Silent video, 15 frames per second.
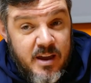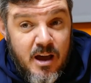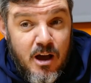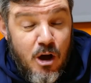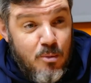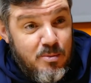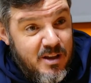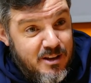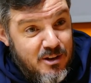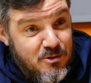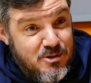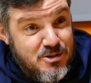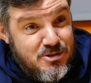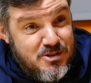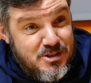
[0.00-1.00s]
Yeah, I hope they had a
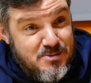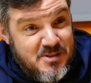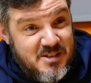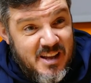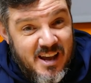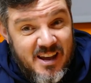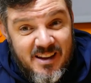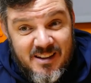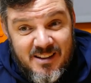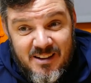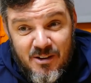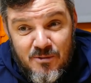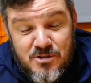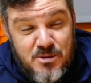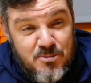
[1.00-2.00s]
nice Christmas day.
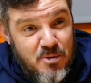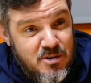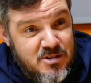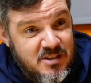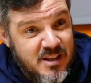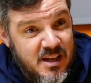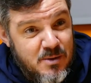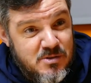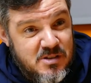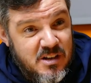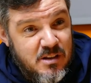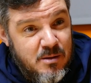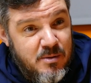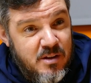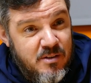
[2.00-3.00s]
Obviously, Boxing Day was a
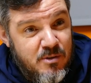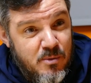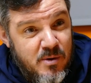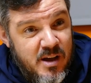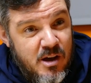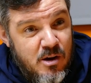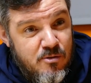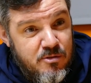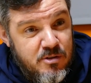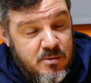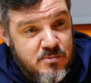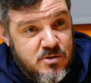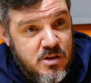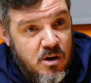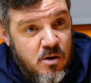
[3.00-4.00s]
little bit of a wet out for
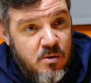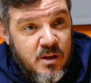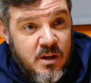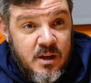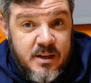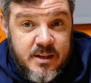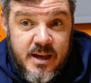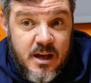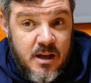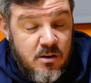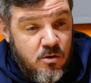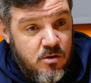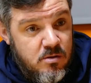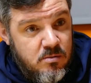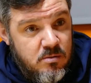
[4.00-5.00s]
them. So, yeah,
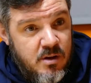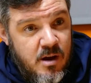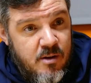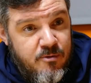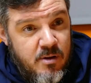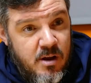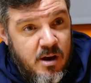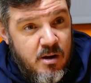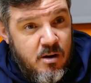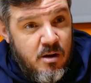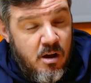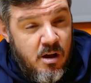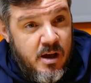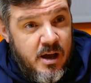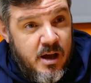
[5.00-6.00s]
look,
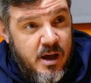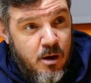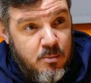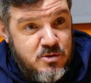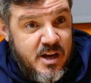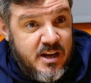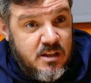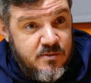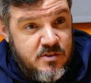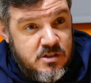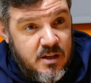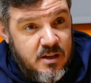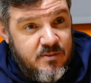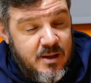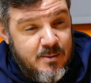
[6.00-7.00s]
our objective is
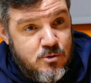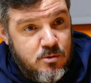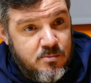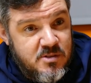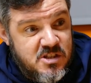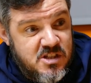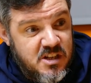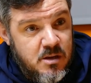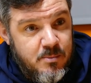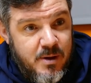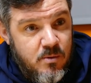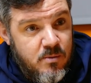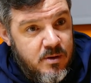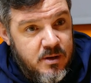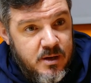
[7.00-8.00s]
to give them something to sing
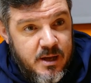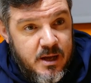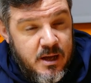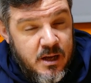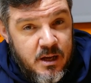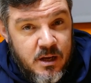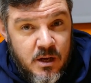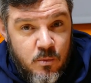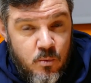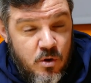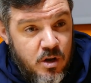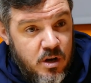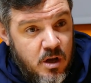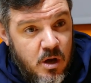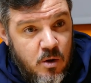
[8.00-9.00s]
about. And we're
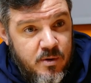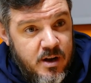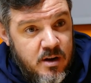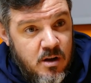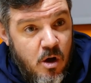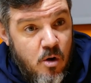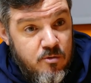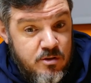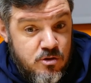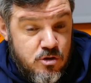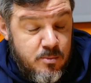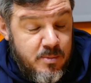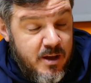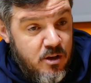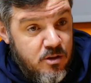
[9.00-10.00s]
going to go there, hopefully
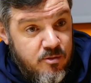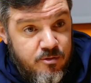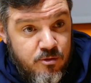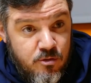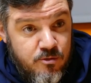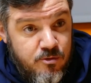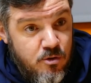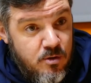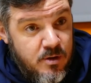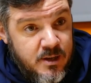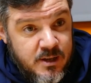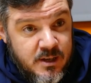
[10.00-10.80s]
try to play on the front foot,